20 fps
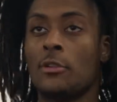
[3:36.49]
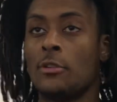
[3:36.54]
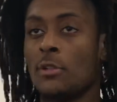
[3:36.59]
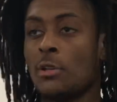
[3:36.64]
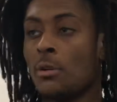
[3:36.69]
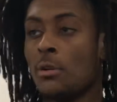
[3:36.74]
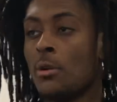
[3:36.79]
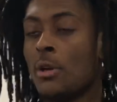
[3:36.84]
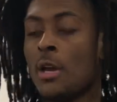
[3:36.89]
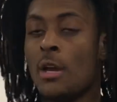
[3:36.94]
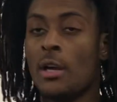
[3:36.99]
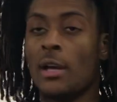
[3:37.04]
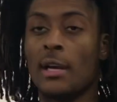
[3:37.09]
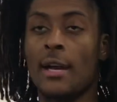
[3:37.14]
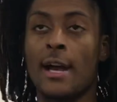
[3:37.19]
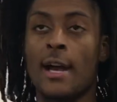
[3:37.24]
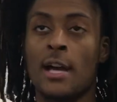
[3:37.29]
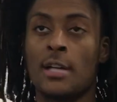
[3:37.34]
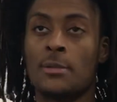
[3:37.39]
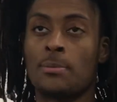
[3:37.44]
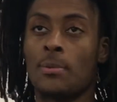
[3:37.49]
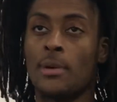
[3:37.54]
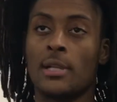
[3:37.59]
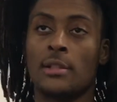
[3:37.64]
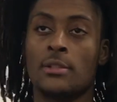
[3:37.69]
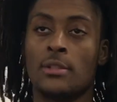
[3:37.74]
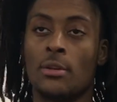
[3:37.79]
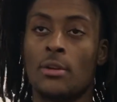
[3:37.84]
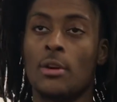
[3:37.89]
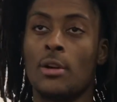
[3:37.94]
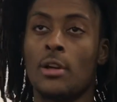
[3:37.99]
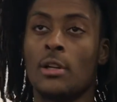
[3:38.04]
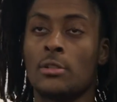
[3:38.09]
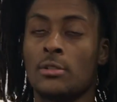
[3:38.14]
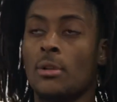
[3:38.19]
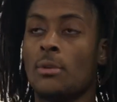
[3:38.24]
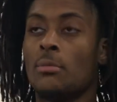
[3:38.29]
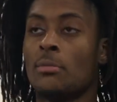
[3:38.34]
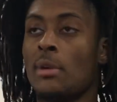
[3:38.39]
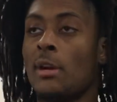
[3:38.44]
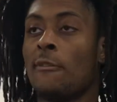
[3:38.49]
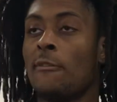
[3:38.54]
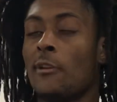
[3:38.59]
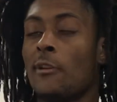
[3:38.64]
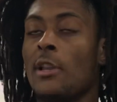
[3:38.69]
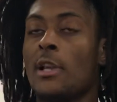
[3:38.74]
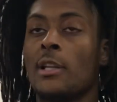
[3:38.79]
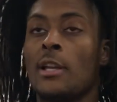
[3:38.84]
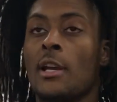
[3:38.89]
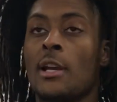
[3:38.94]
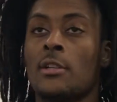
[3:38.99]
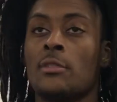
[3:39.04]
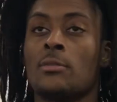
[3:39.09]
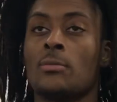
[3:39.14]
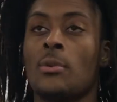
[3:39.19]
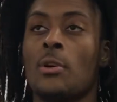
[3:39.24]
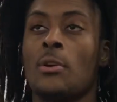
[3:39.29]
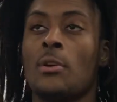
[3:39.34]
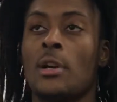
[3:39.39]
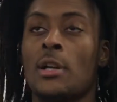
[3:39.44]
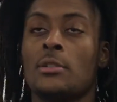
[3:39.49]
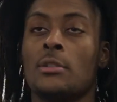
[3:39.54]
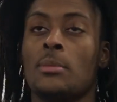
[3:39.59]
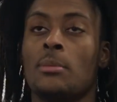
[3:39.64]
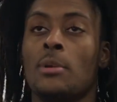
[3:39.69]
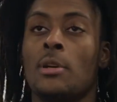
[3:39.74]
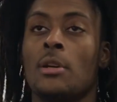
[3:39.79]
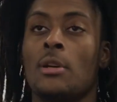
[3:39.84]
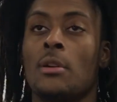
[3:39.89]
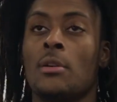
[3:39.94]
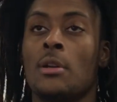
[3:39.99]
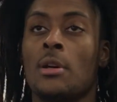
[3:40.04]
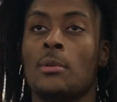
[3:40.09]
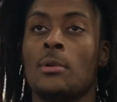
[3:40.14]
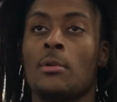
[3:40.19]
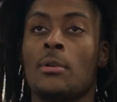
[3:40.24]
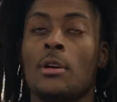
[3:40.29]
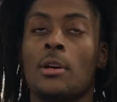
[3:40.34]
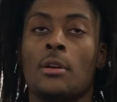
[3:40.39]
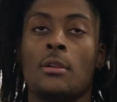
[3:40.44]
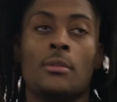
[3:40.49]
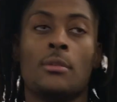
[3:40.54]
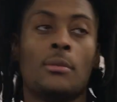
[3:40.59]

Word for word: You know, guys practicing hard, so I feel like they answer. We're gonna answer the bell coming do, around.